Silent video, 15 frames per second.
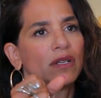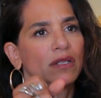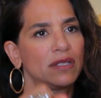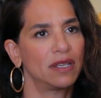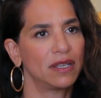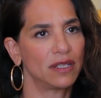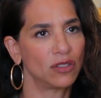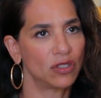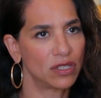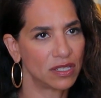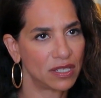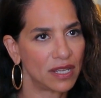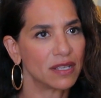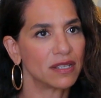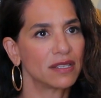to
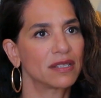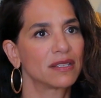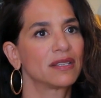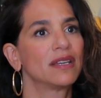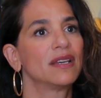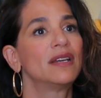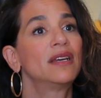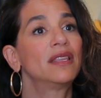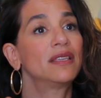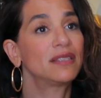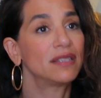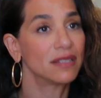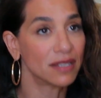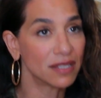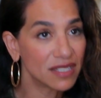insist this
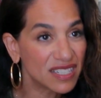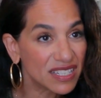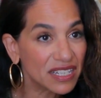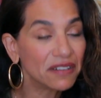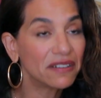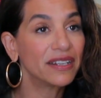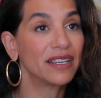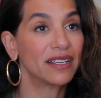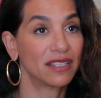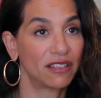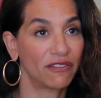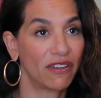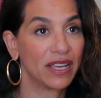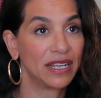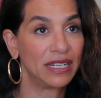is a serious
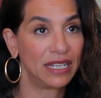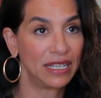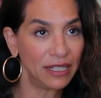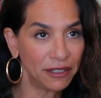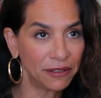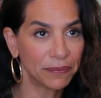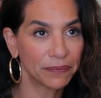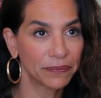finding,